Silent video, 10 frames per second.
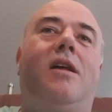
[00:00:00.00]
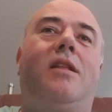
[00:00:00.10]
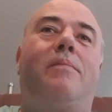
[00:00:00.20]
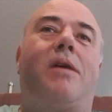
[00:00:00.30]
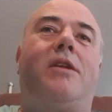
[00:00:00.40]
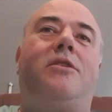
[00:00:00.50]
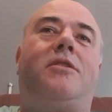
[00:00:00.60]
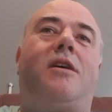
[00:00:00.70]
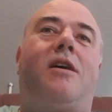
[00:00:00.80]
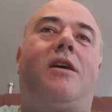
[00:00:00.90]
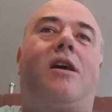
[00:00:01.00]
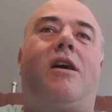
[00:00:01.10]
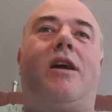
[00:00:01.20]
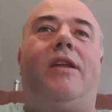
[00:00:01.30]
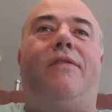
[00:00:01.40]
Managers are
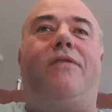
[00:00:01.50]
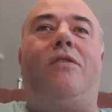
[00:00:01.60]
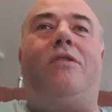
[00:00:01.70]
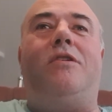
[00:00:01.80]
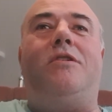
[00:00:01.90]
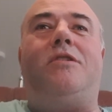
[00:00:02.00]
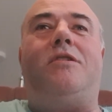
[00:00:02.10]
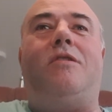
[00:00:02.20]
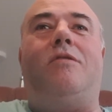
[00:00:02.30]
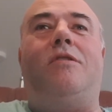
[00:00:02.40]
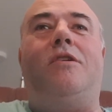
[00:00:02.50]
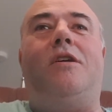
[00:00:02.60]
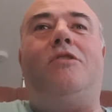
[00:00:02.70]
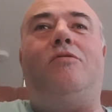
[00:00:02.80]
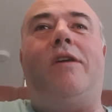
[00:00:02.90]
highly focused on
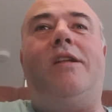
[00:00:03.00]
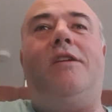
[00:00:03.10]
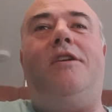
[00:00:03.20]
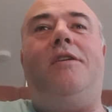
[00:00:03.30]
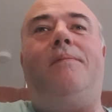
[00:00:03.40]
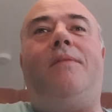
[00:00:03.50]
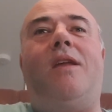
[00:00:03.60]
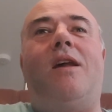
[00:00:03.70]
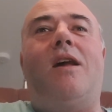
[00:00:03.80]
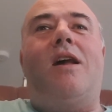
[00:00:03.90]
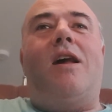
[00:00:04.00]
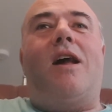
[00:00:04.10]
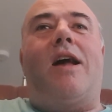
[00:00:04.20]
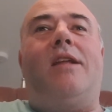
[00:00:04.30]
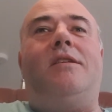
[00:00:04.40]
training you
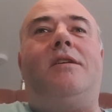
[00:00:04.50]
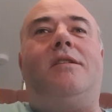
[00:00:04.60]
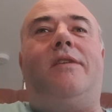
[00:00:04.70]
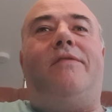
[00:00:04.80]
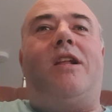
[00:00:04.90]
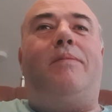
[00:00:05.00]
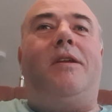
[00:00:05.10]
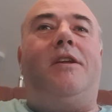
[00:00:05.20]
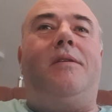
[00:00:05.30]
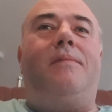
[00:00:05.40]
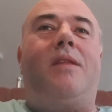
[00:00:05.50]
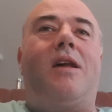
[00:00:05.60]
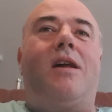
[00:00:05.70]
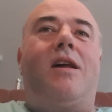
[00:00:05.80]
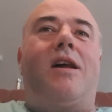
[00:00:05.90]
and developing you.
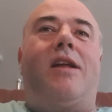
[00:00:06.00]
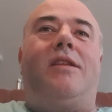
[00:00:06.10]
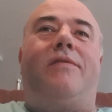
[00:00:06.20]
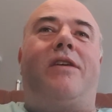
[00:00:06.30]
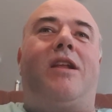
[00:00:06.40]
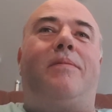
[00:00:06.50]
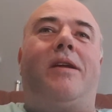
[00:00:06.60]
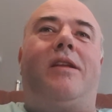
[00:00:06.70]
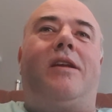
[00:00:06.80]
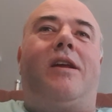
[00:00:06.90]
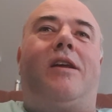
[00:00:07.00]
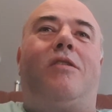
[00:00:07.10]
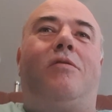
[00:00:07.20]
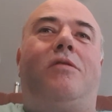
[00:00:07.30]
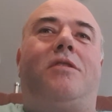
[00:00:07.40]
And developing
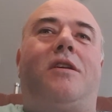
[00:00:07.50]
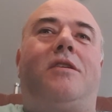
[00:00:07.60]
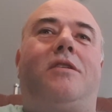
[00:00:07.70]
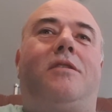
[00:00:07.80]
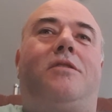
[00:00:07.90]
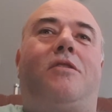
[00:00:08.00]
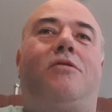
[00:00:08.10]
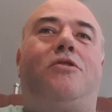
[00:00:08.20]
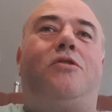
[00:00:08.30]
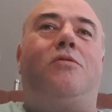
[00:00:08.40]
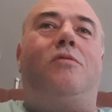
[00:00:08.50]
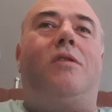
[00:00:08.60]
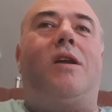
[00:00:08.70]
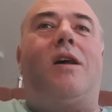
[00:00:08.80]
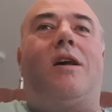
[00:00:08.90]
includes
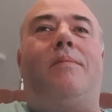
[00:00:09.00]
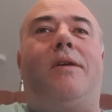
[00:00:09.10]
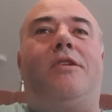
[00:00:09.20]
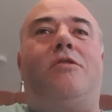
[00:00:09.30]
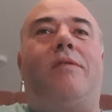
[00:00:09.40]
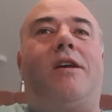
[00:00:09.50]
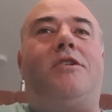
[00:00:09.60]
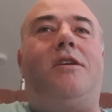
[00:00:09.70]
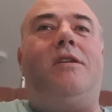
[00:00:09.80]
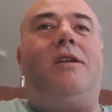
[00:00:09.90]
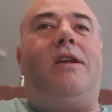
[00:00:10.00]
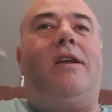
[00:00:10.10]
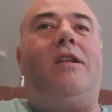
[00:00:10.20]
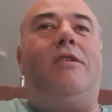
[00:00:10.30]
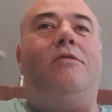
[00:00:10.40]
social interaction, it
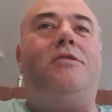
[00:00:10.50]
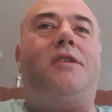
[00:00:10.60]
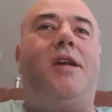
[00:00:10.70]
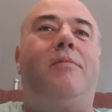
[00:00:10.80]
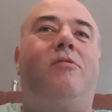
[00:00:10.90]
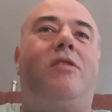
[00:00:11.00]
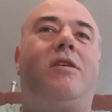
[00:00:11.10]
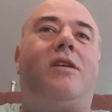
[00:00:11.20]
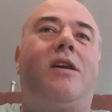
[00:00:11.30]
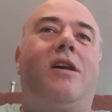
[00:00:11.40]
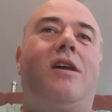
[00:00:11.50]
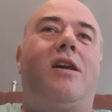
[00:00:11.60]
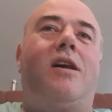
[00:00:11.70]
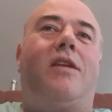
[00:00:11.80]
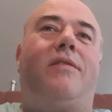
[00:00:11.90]
includes teamwork,
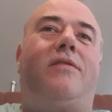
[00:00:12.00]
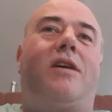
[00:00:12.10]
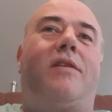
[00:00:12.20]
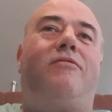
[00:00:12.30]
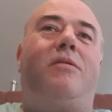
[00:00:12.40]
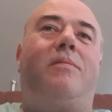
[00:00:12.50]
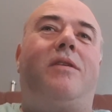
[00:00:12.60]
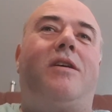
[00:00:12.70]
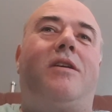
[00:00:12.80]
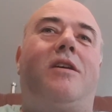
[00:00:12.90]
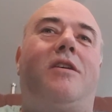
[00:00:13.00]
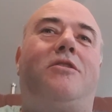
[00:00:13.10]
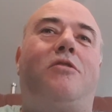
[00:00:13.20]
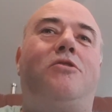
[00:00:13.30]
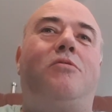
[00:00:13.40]
and from a
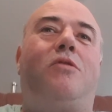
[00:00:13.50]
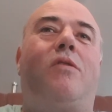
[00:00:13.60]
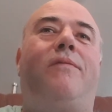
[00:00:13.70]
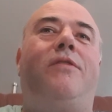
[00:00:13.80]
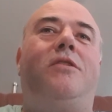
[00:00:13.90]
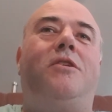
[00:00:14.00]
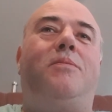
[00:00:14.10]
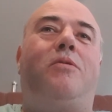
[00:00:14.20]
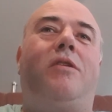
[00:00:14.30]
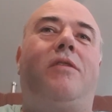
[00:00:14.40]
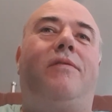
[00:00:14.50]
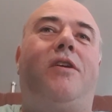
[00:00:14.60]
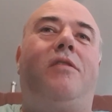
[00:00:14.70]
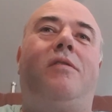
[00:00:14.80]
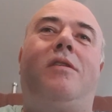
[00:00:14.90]
social confidence point of
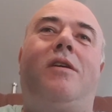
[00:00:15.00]
view,